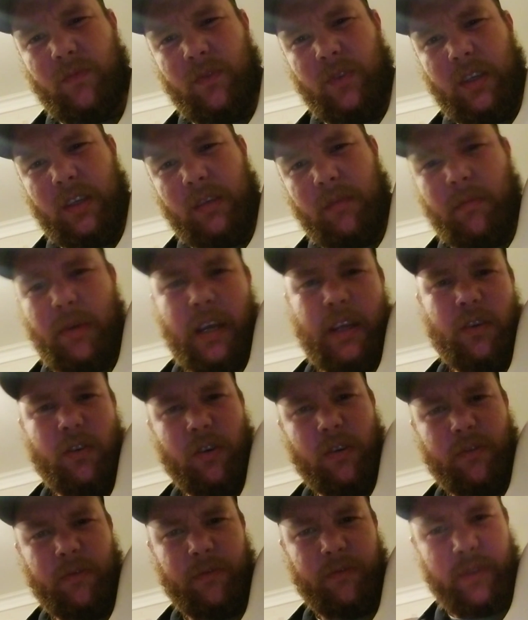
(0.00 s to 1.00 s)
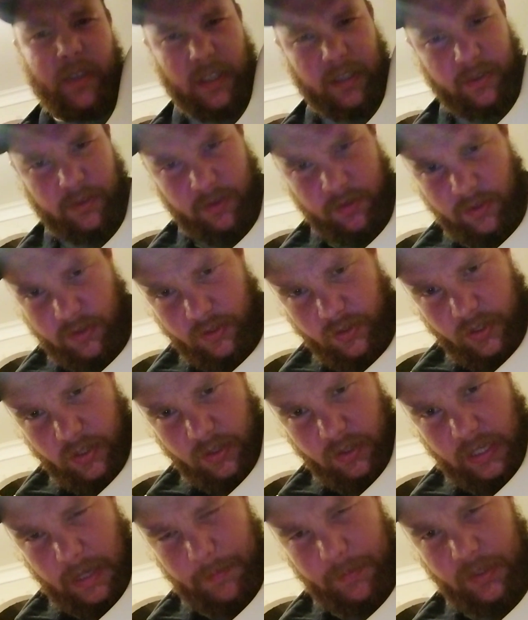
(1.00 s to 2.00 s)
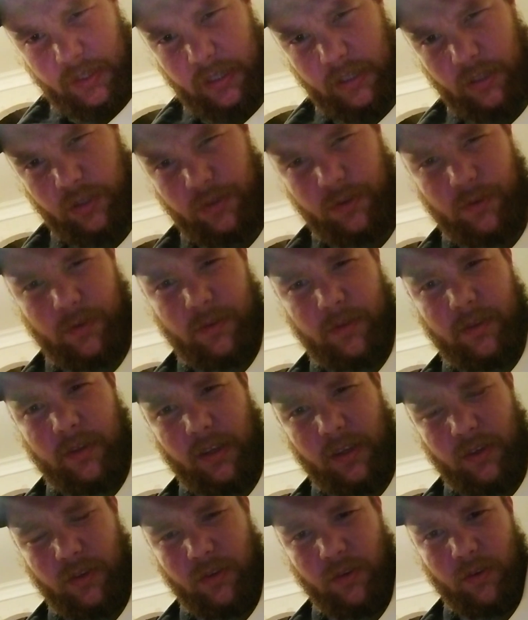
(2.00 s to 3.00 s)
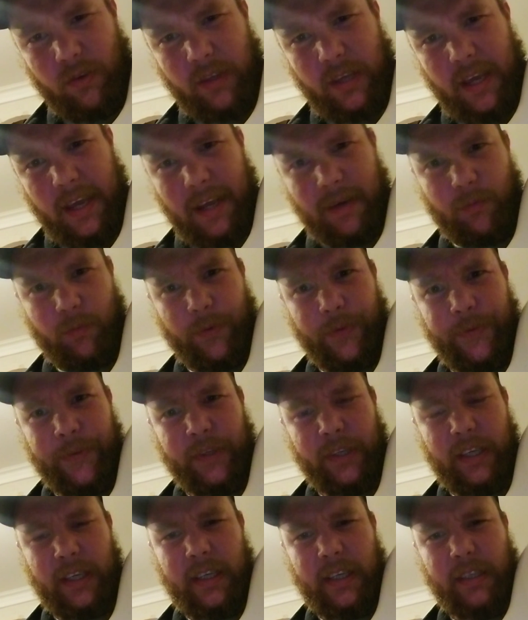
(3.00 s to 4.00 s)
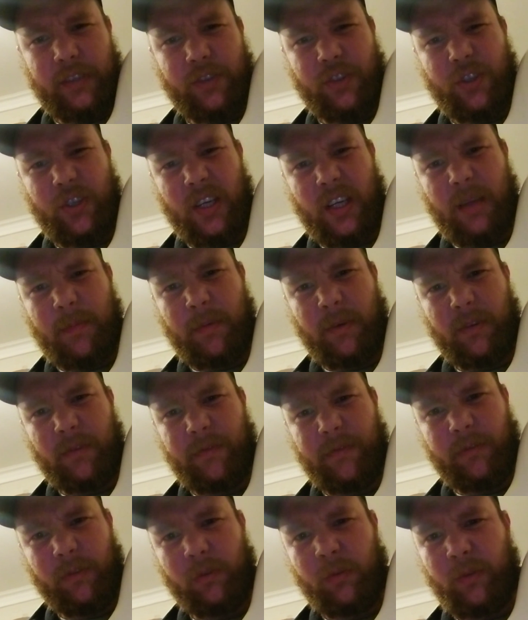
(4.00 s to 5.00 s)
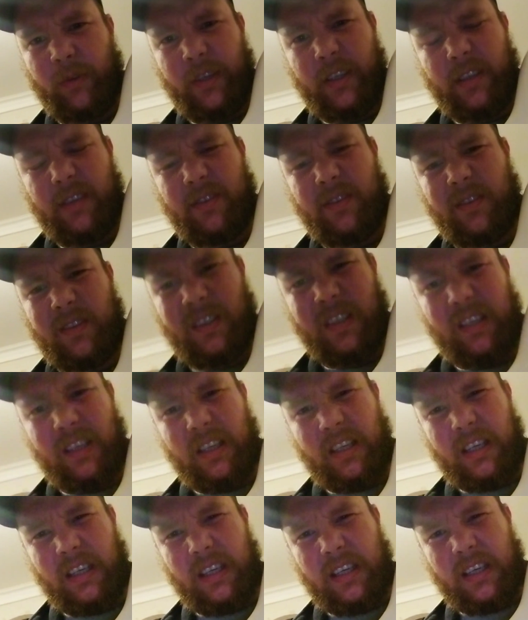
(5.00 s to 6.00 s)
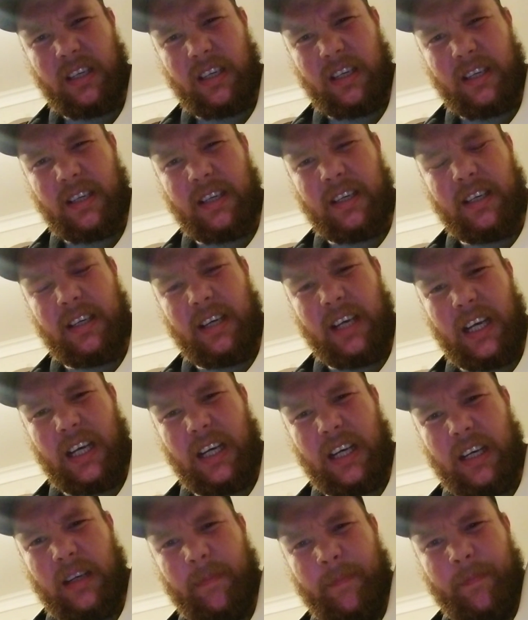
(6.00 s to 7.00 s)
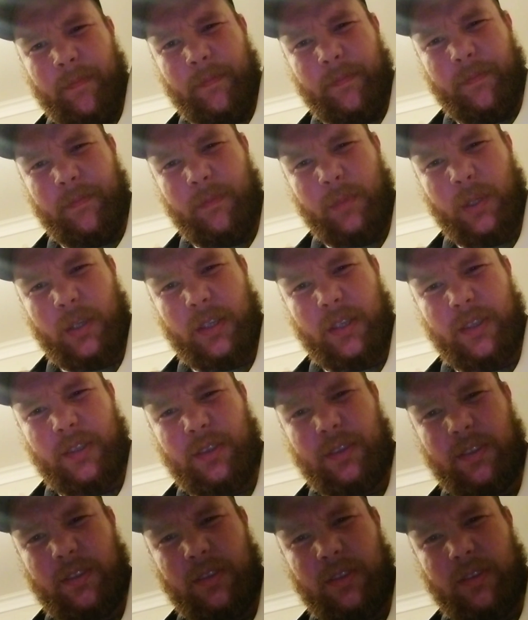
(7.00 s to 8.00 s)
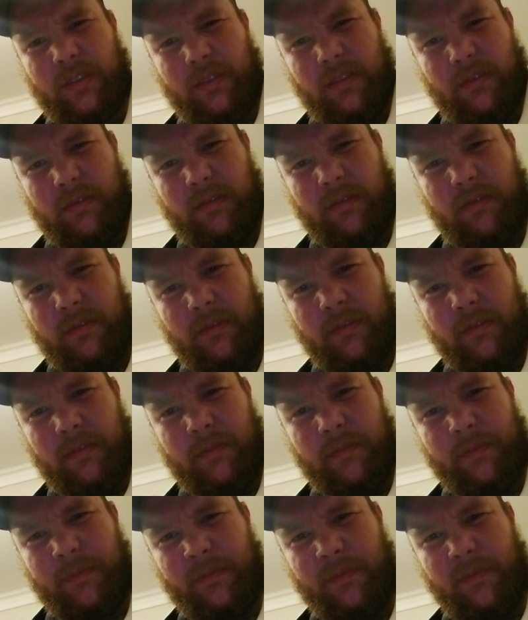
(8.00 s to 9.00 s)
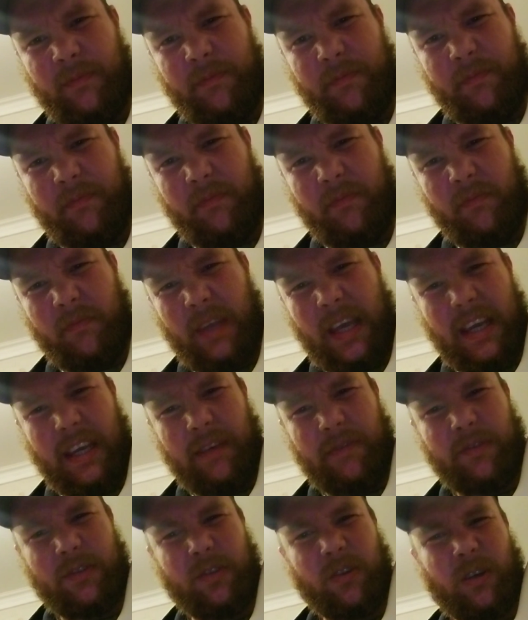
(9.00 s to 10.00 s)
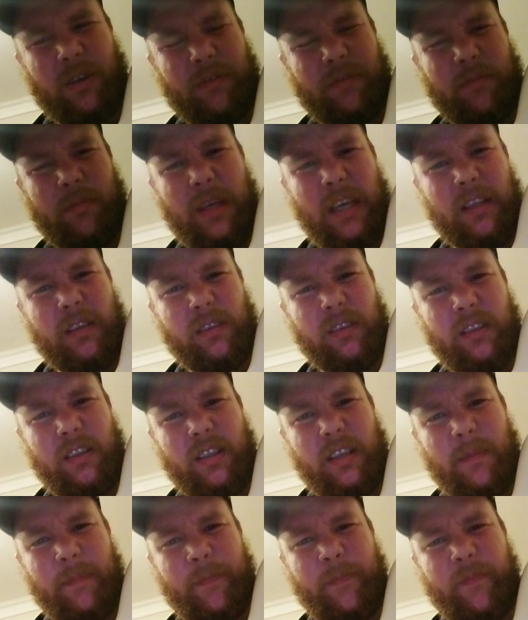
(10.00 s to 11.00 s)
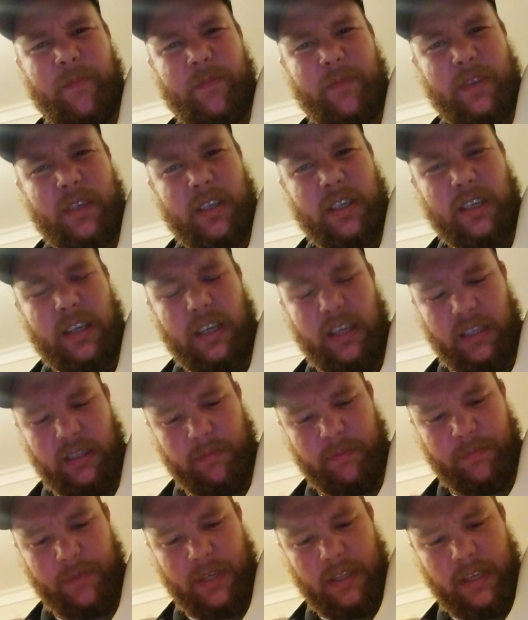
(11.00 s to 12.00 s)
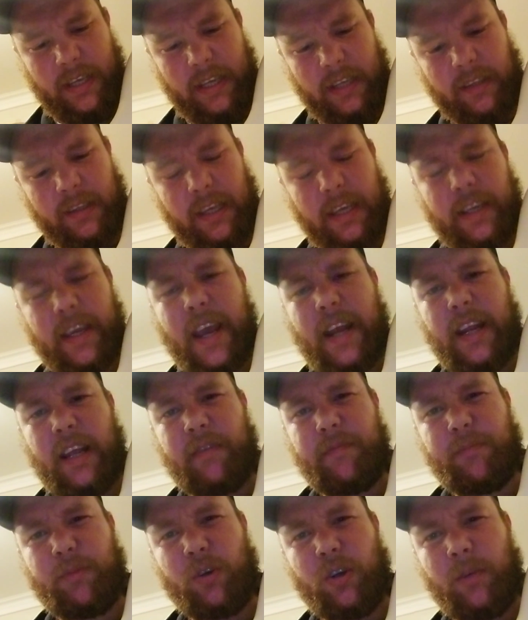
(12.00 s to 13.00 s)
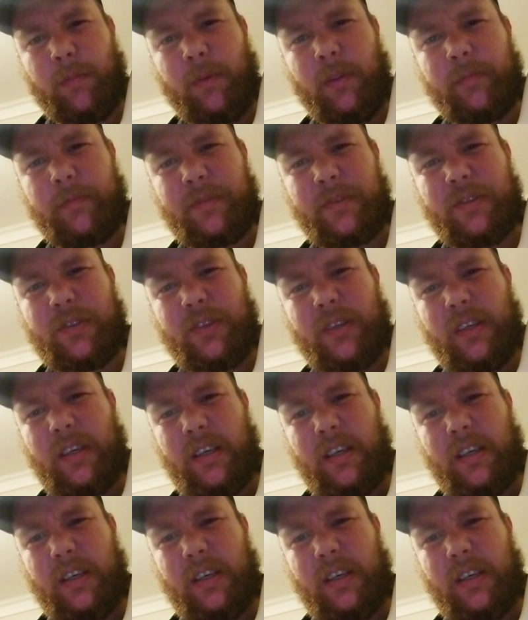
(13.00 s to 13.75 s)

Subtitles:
It may not fix some of the issues that you get with the cheaper Floyds, because they have soft metal in them, and they can have problems.